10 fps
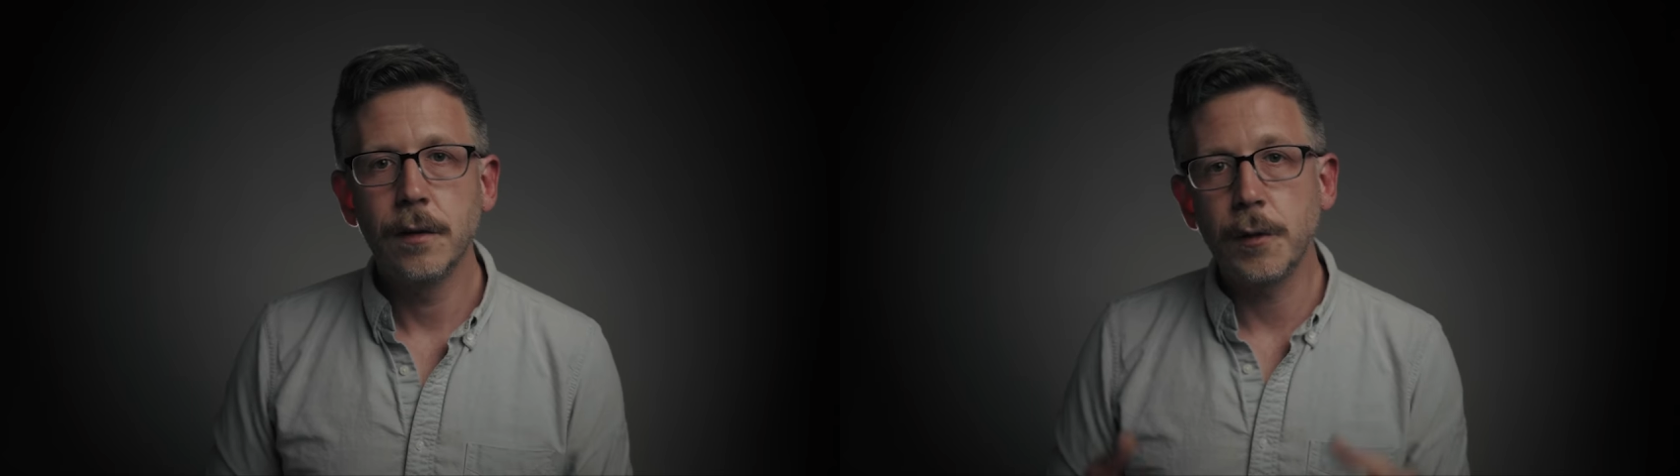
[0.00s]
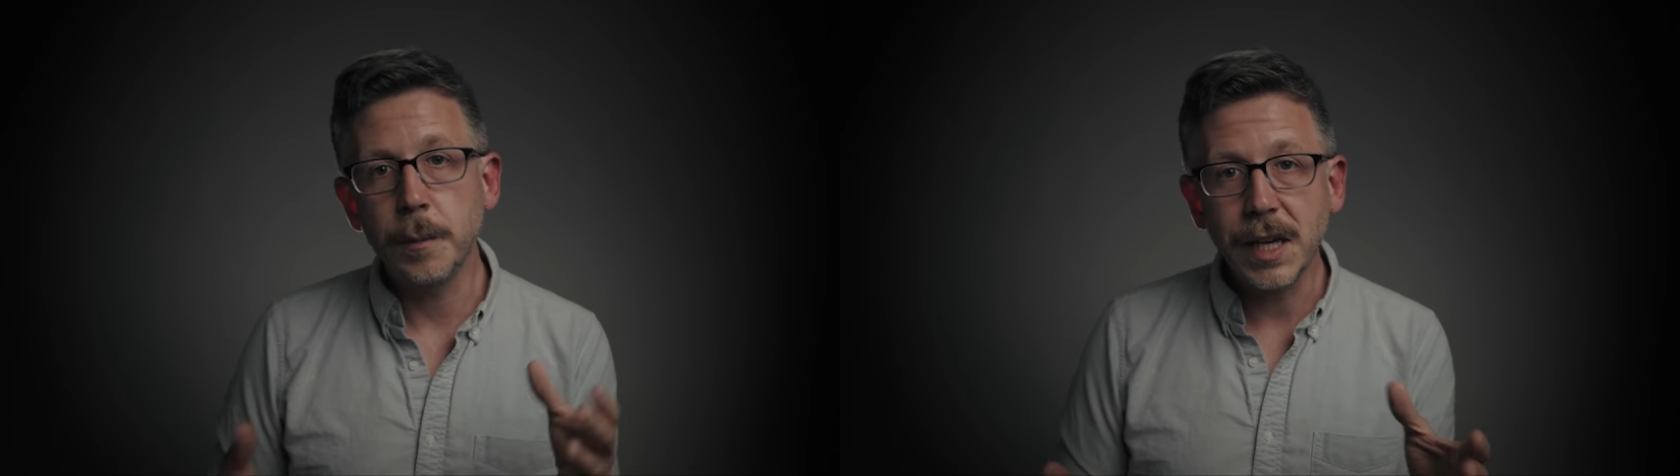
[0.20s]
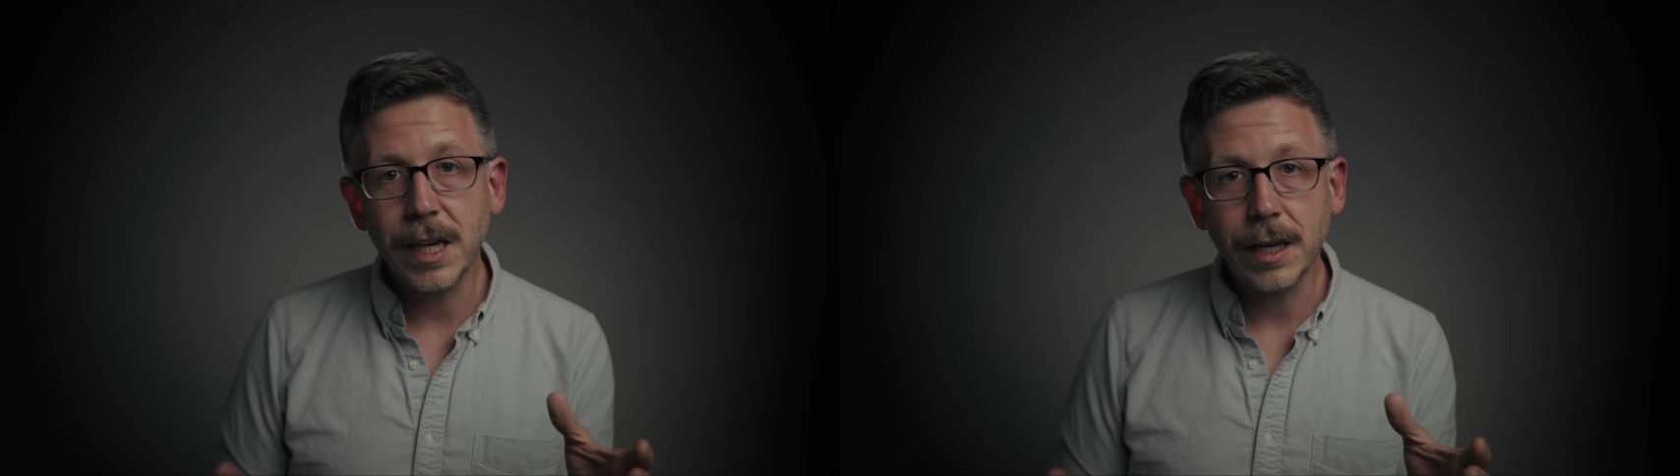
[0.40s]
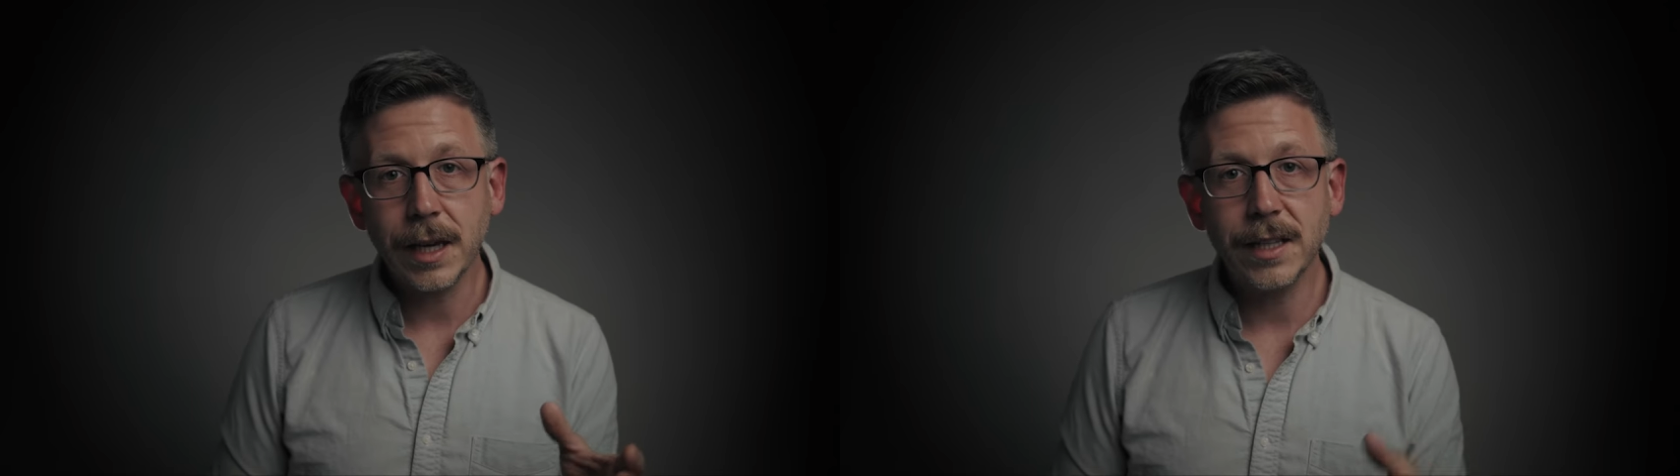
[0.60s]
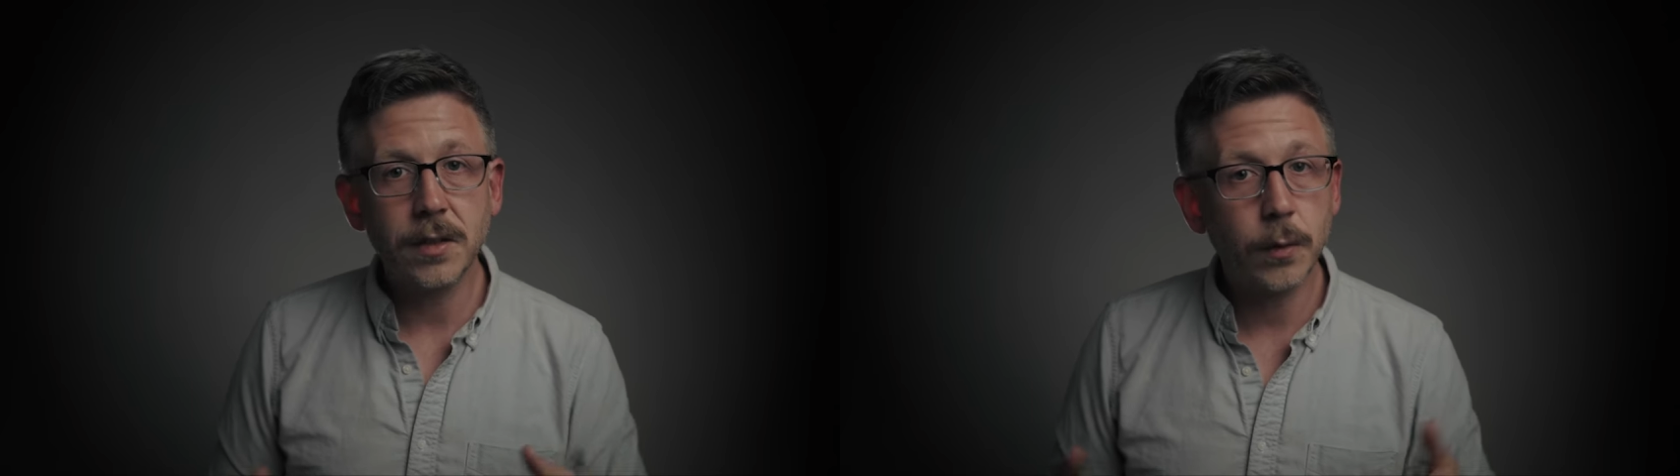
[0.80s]
For me,
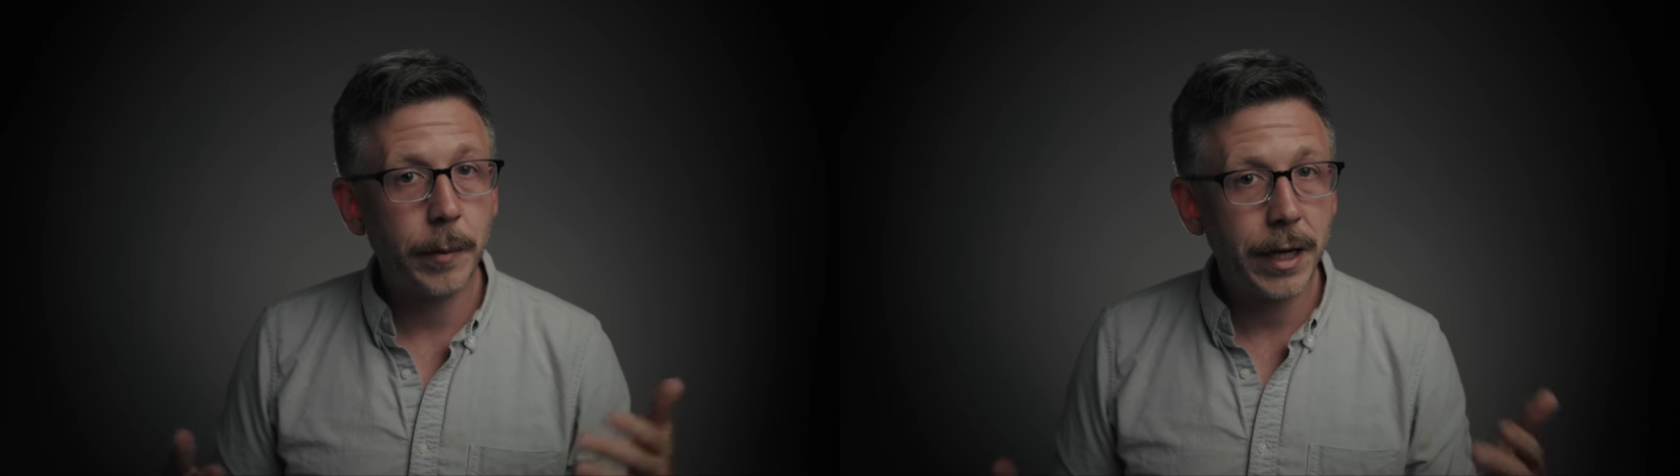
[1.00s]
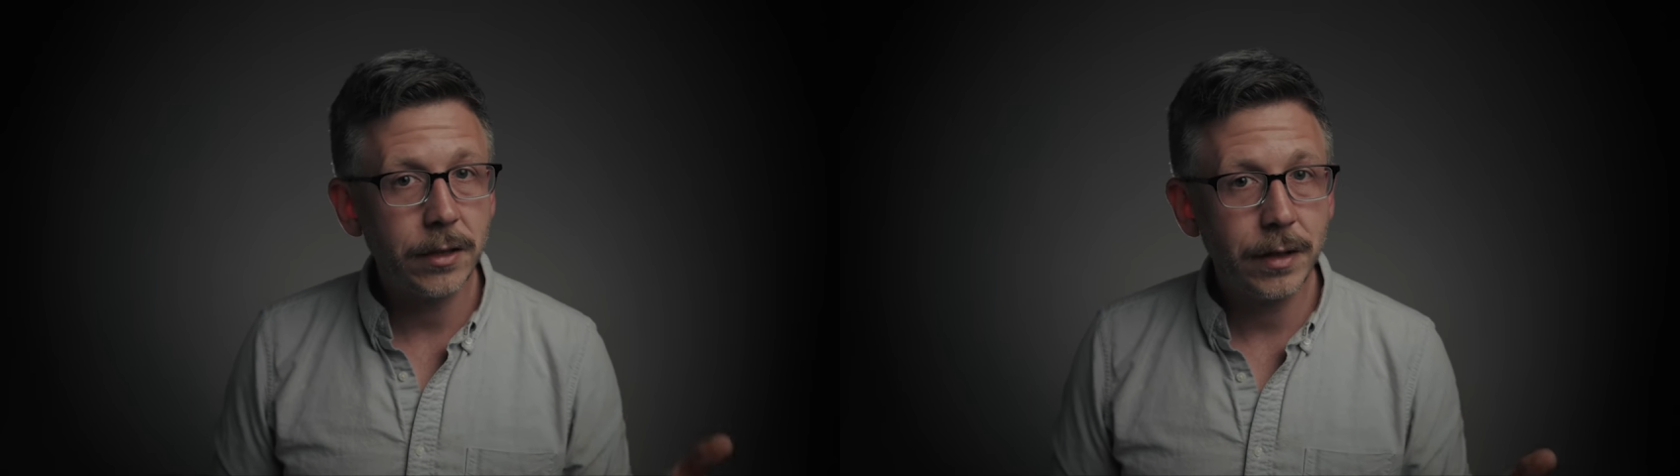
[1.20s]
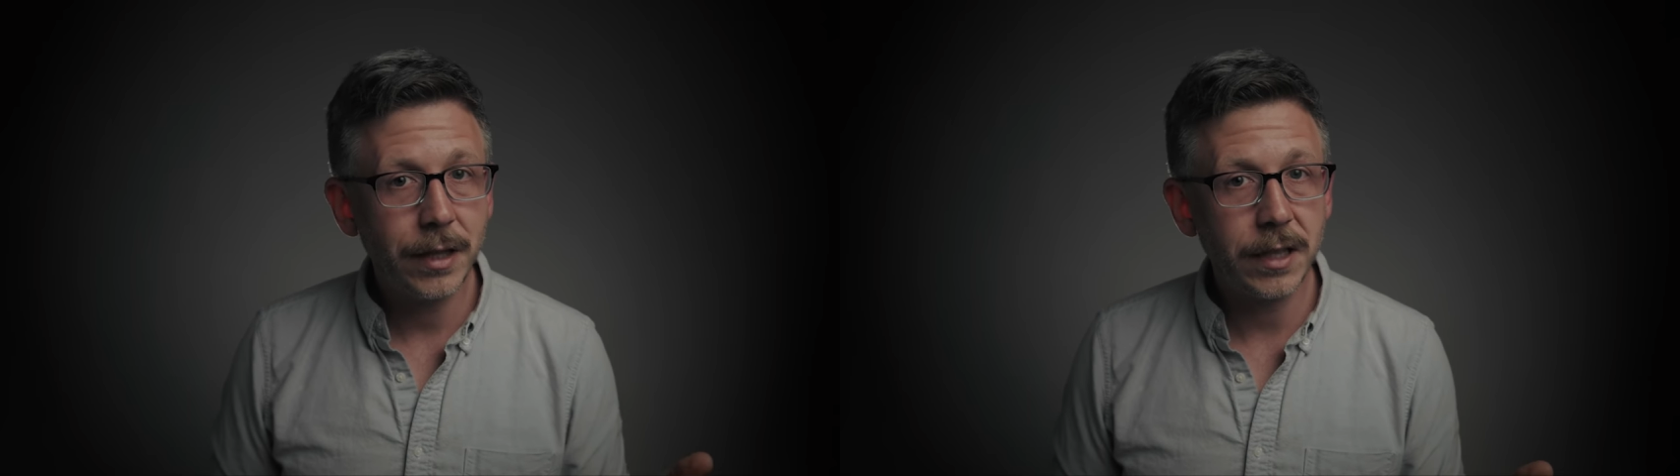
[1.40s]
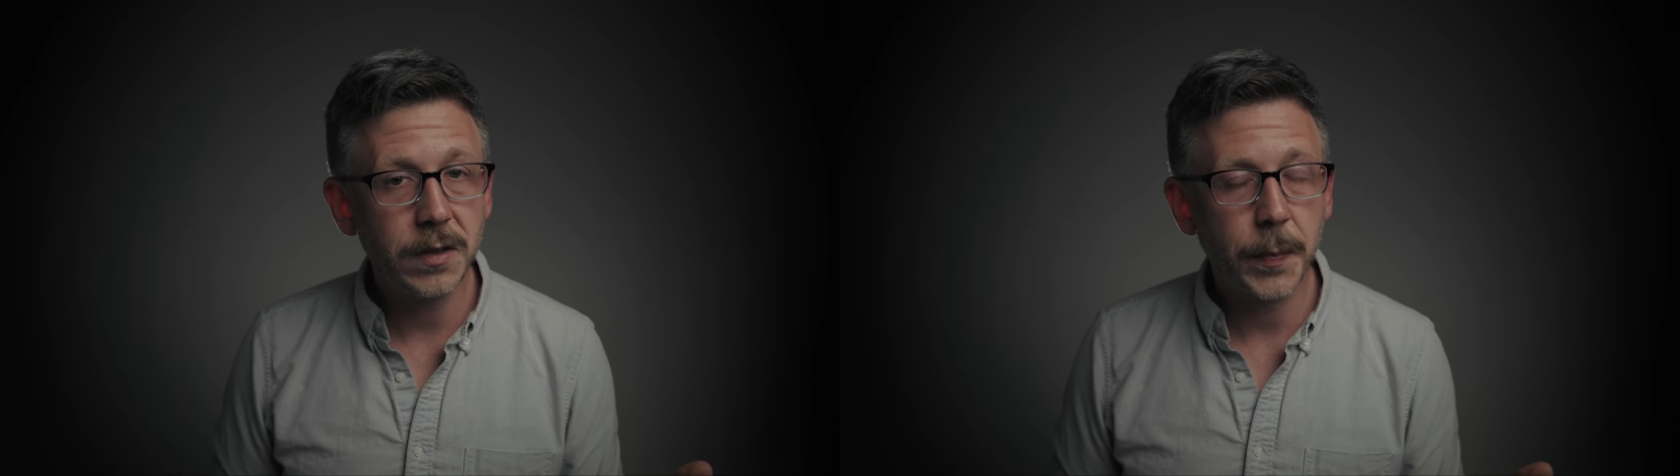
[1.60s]
it's a reminder that these